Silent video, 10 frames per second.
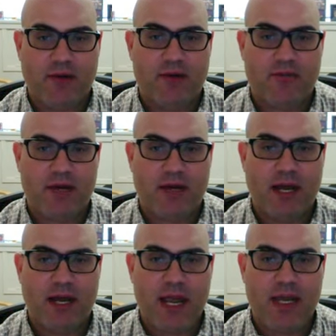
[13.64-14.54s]

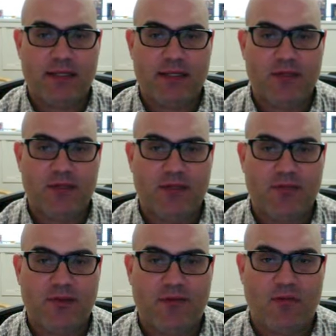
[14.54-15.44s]

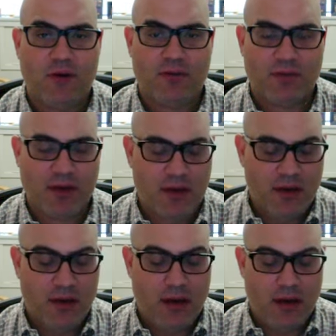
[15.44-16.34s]
877-398-2343.
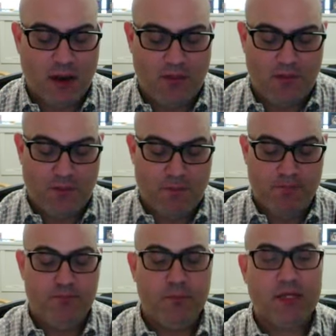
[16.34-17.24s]
Uh,
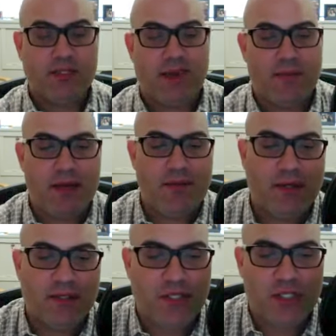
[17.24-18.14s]
you can send me an
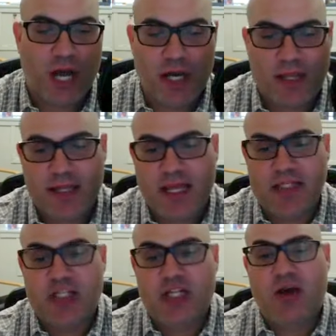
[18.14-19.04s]
email to Jonathan,
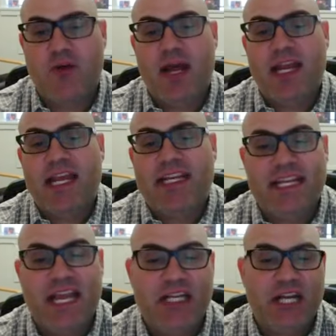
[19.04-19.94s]
that's Jonathan
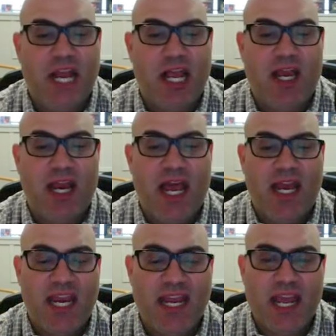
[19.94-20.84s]

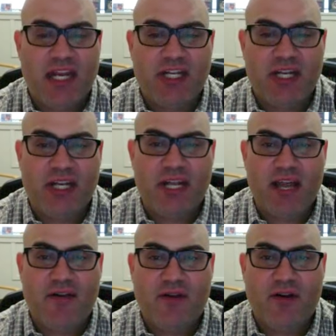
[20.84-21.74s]
at
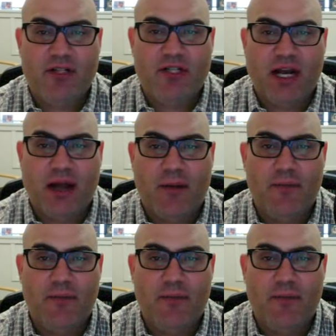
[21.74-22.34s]
adhdefcoach.com.